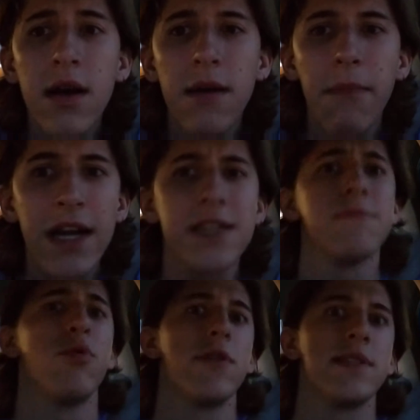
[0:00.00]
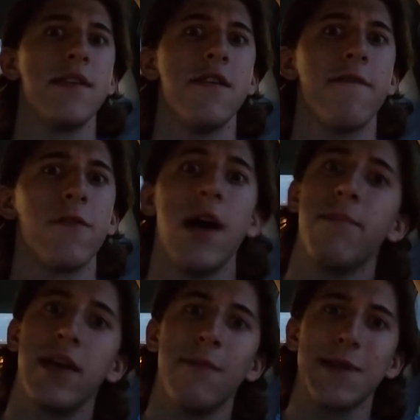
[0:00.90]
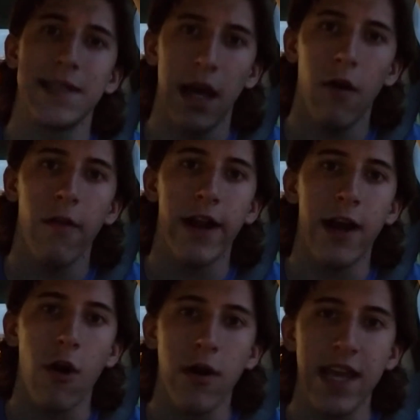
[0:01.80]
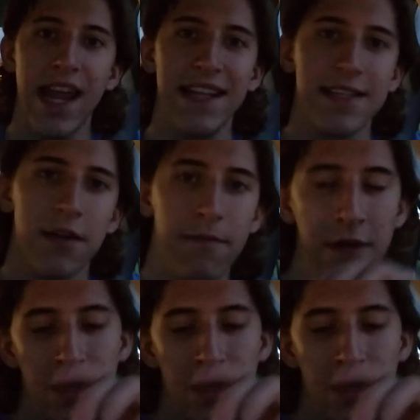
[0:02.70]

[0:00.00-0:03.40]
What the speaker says: minus some points there for not being able to tell that I already ate some.